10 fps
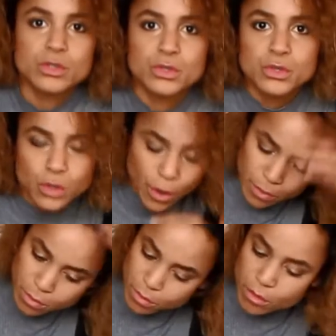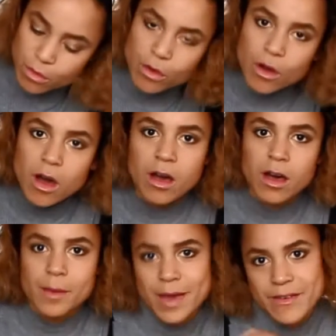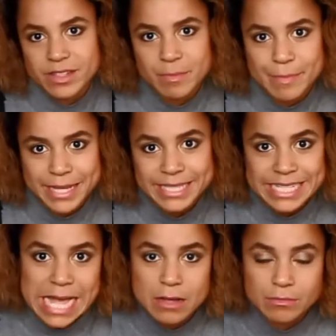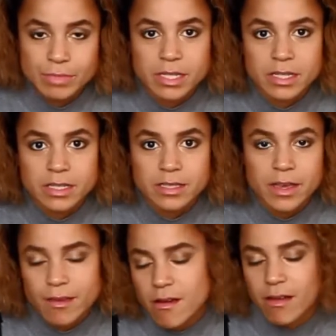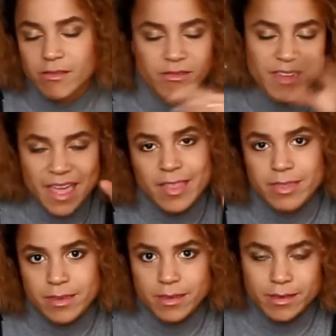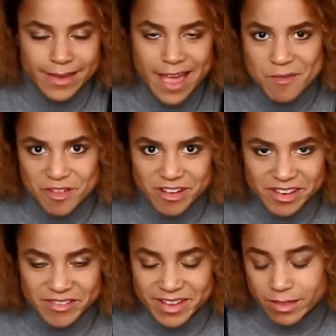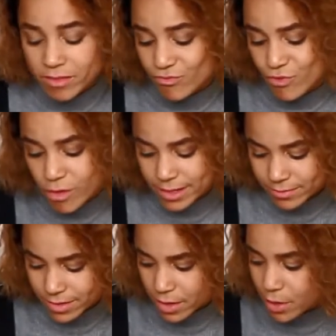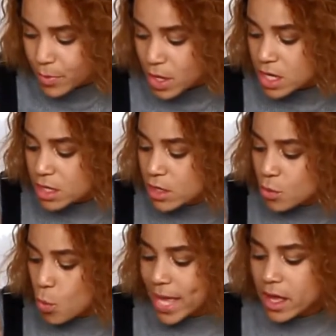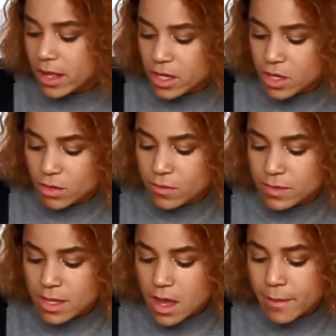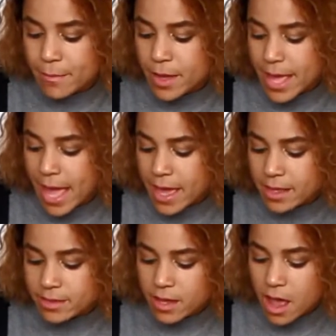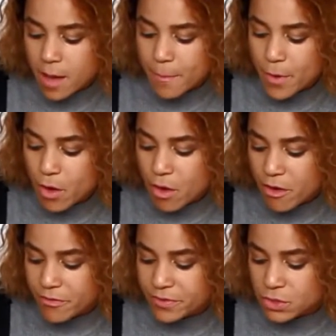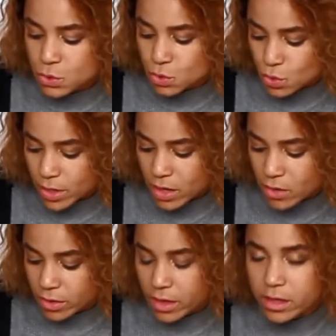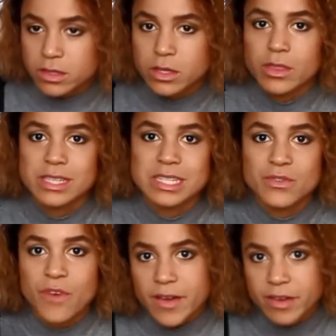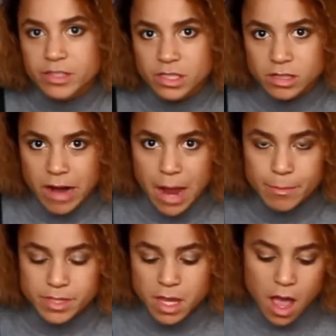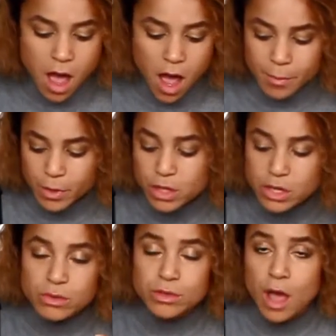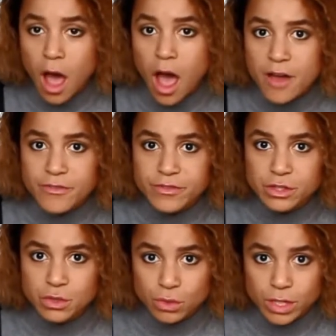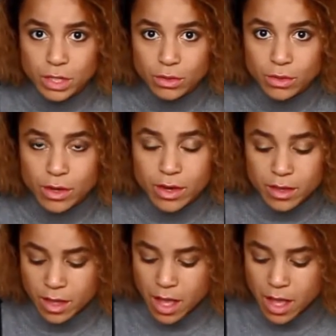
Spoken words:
So I'm having to bend down because I can't get the camera height right. So we are going to use a tub of soya yogurt. So this is 500 grams. I'm going to use half soya yogurt,